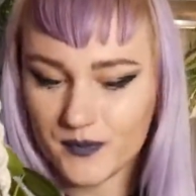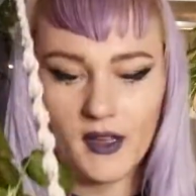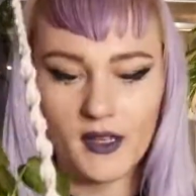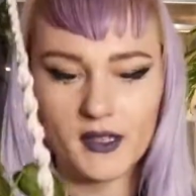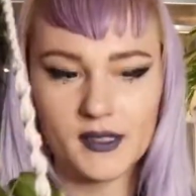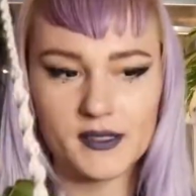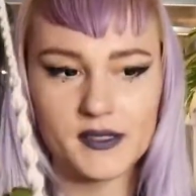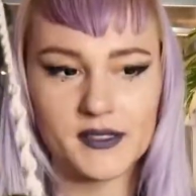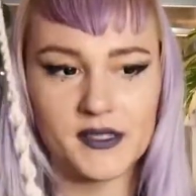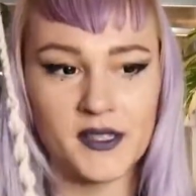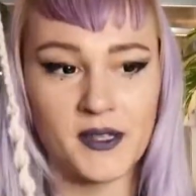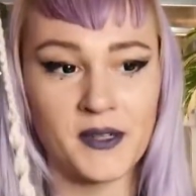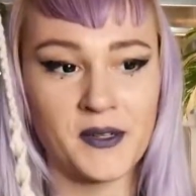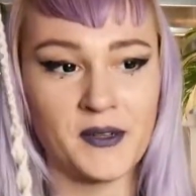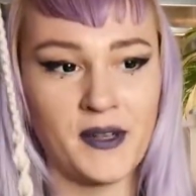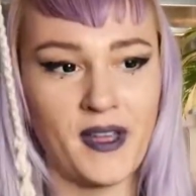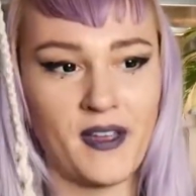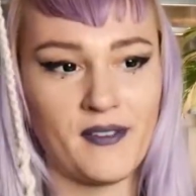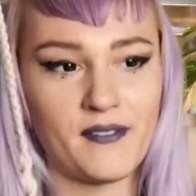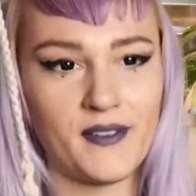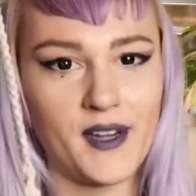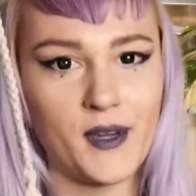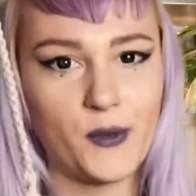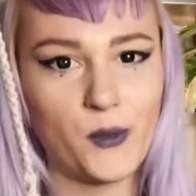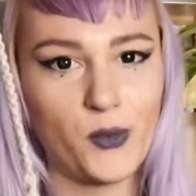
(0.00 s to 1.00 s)
So
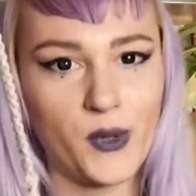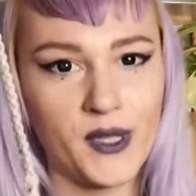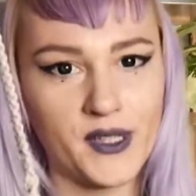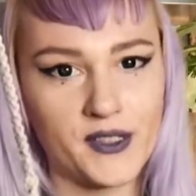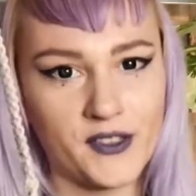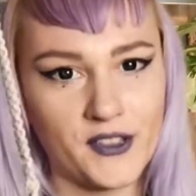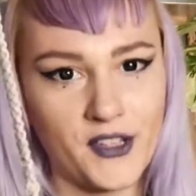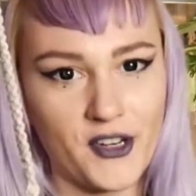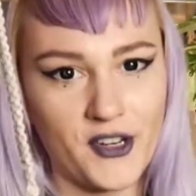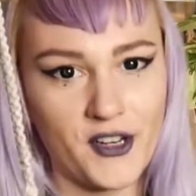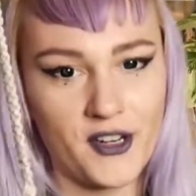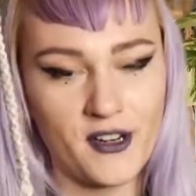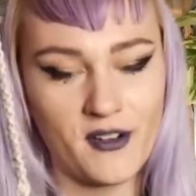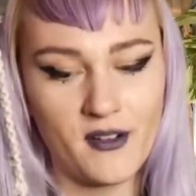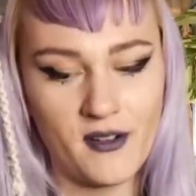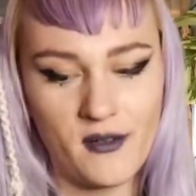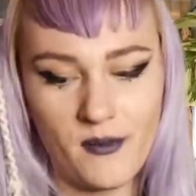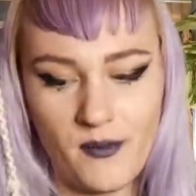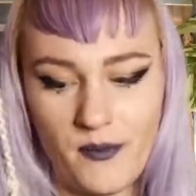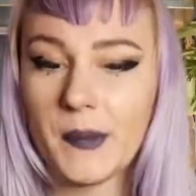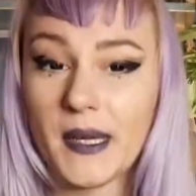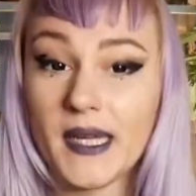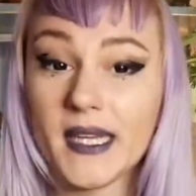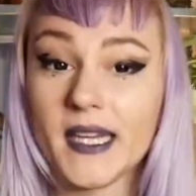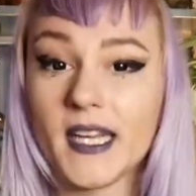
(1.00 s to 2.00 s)
every winter,
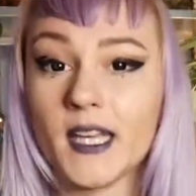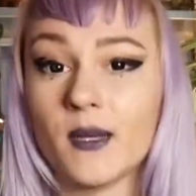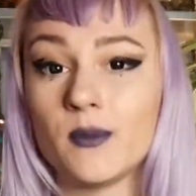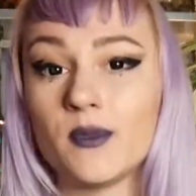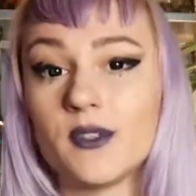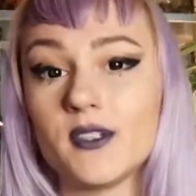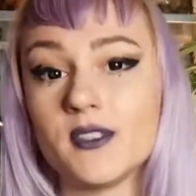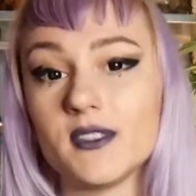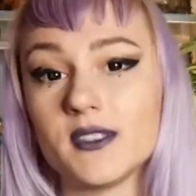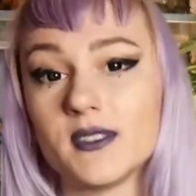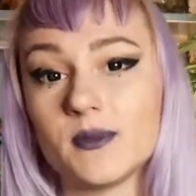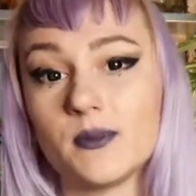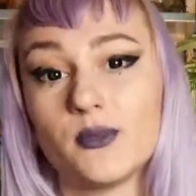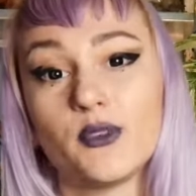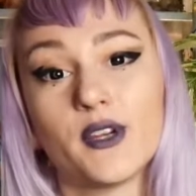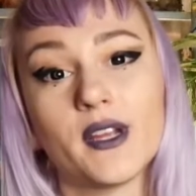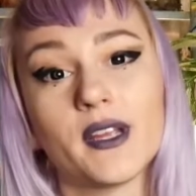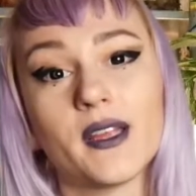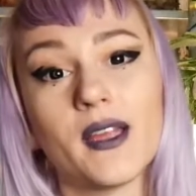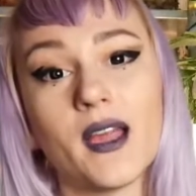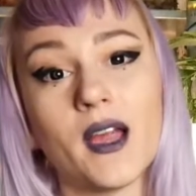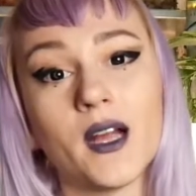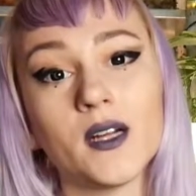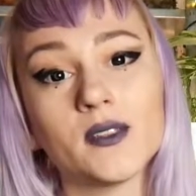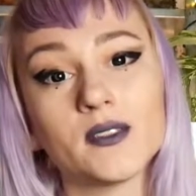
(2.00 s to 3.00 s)
my neighbors bring
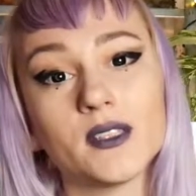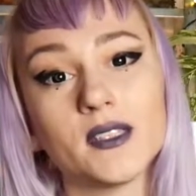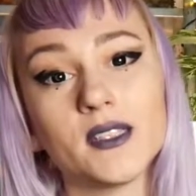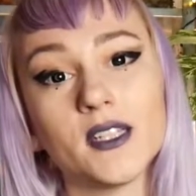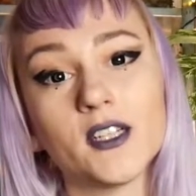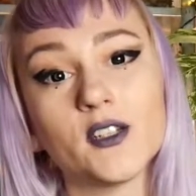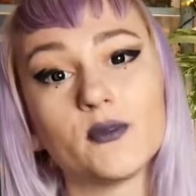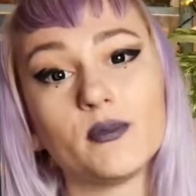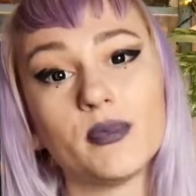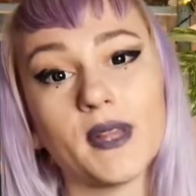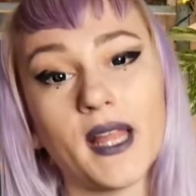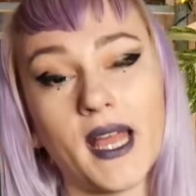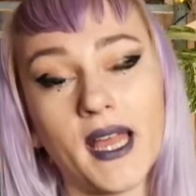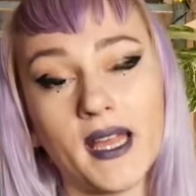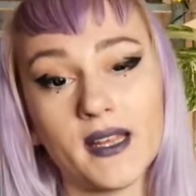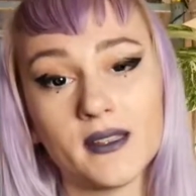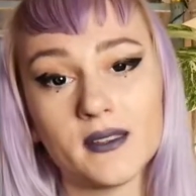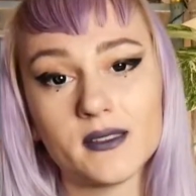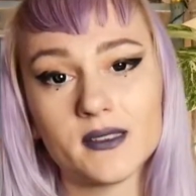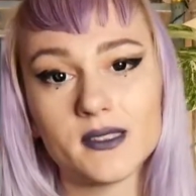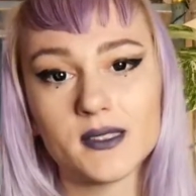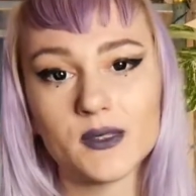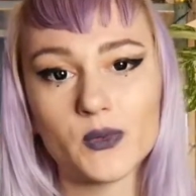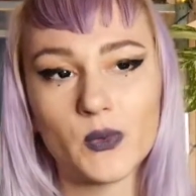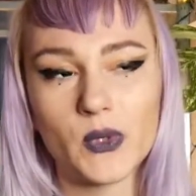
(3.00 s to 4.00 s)
out their
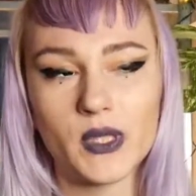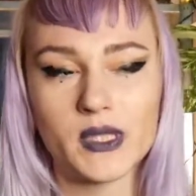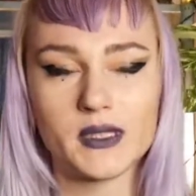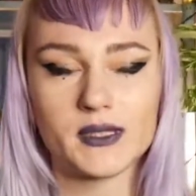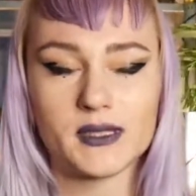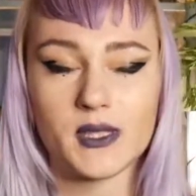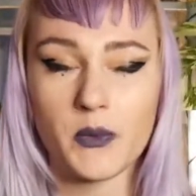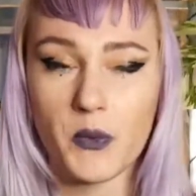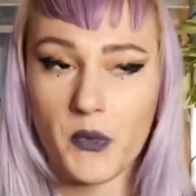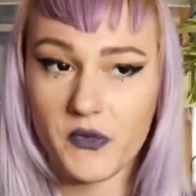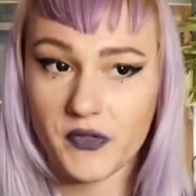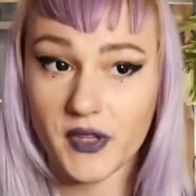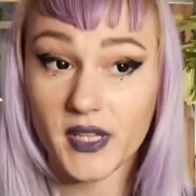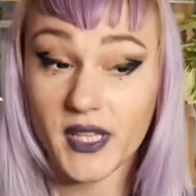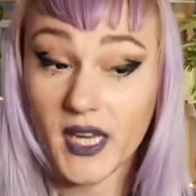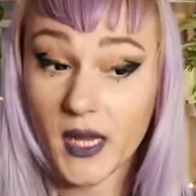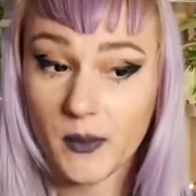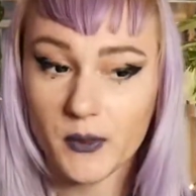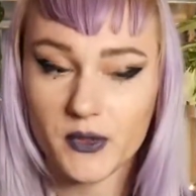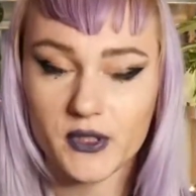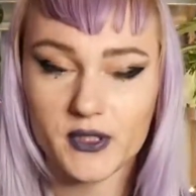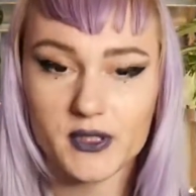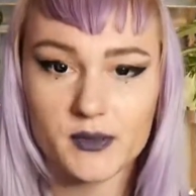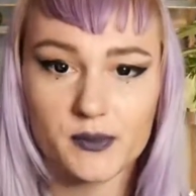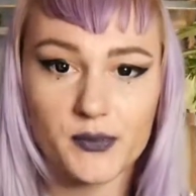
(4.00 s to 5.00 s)
plants, well, some of the
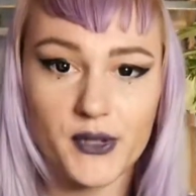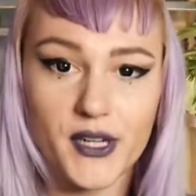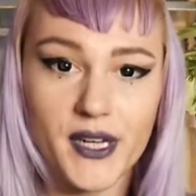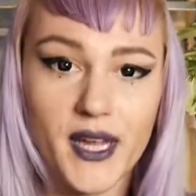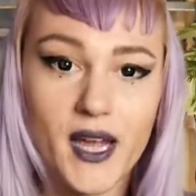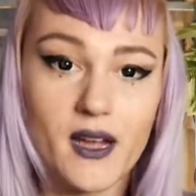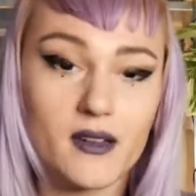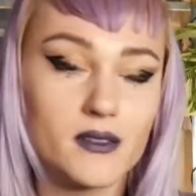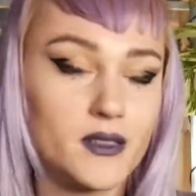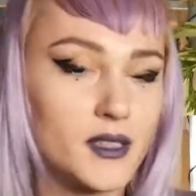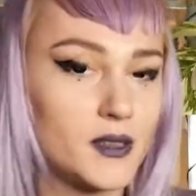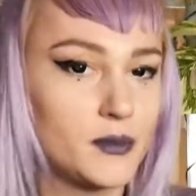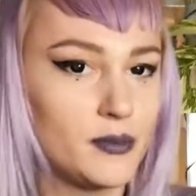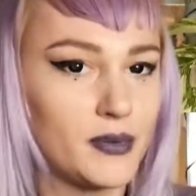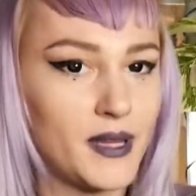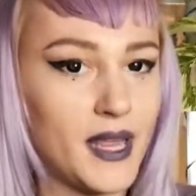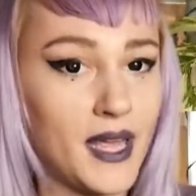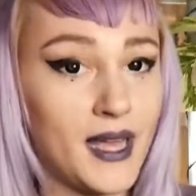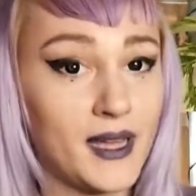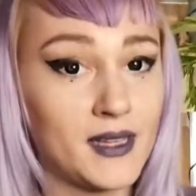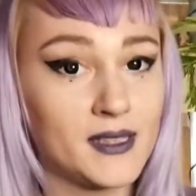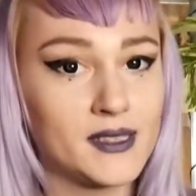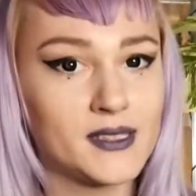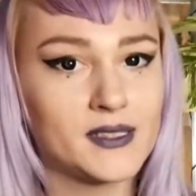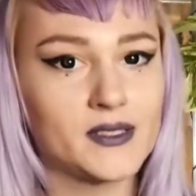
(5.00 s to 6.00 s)
neighbors bring out their
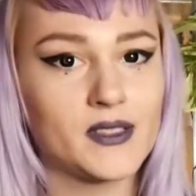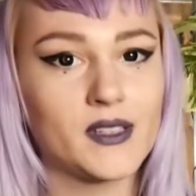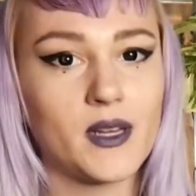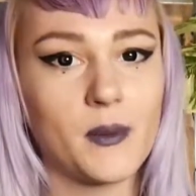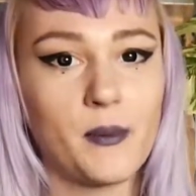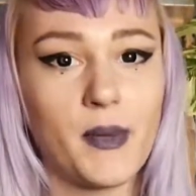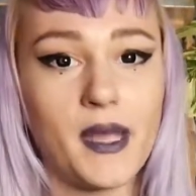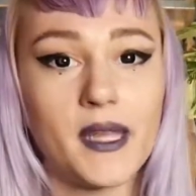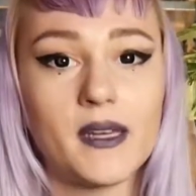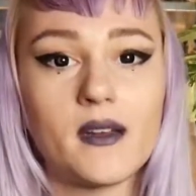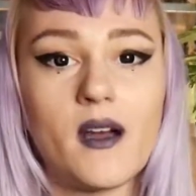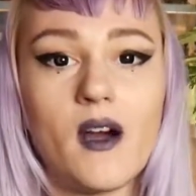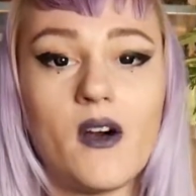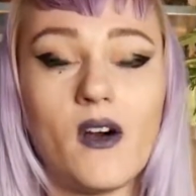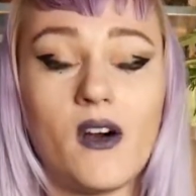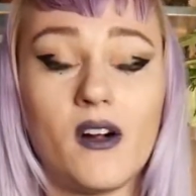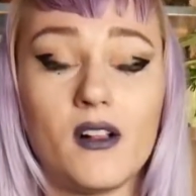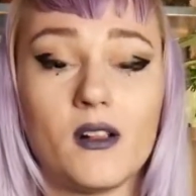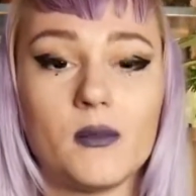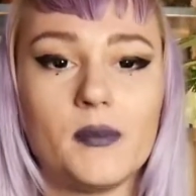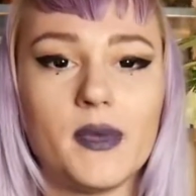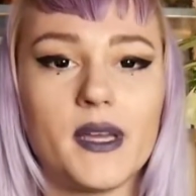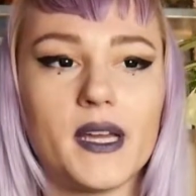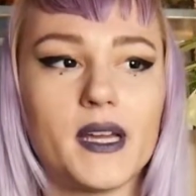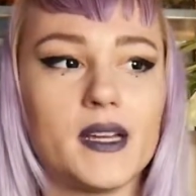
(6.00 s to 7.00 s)
plants to the main
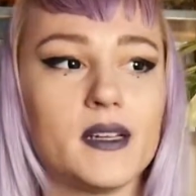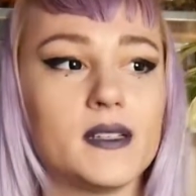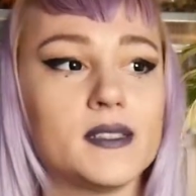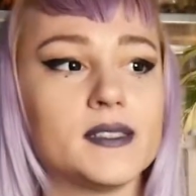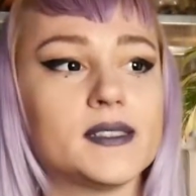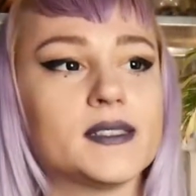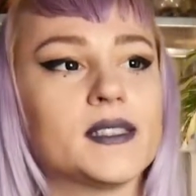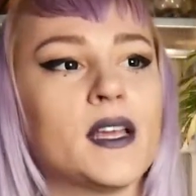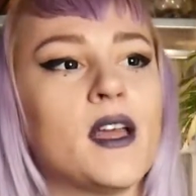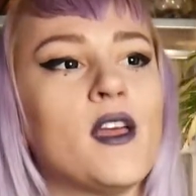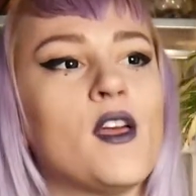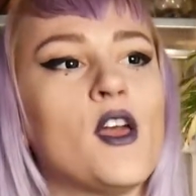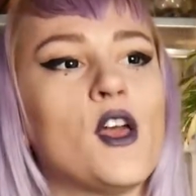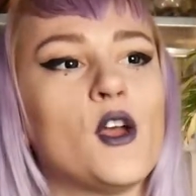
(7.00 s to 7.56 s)
hall because